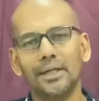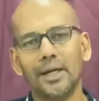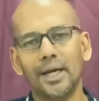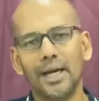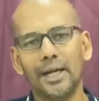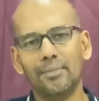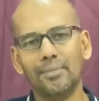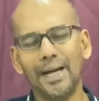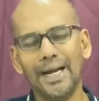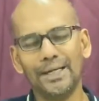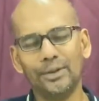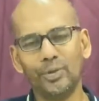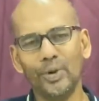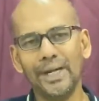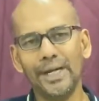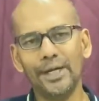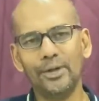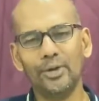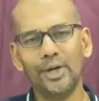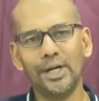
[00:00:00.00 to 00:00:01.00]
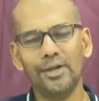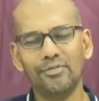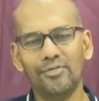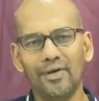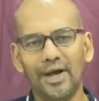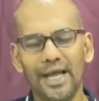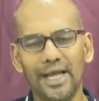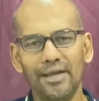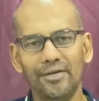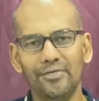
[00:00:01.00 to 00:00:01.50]
And by
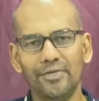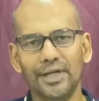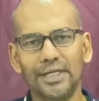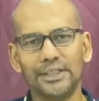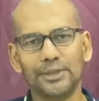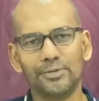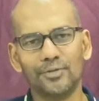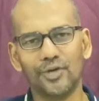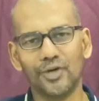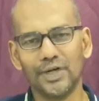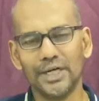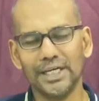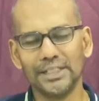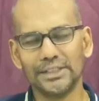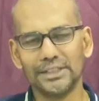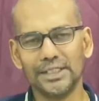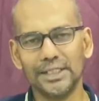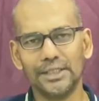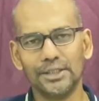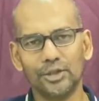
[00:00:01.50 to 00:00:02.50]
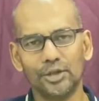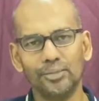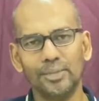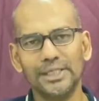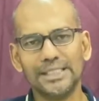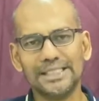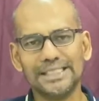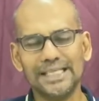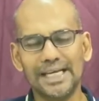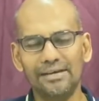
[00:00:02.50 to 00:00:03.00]
2025, it's forecasted to be
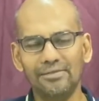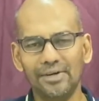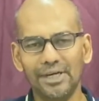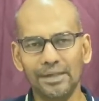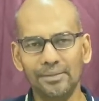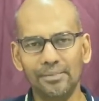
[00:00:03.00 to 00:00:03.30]
7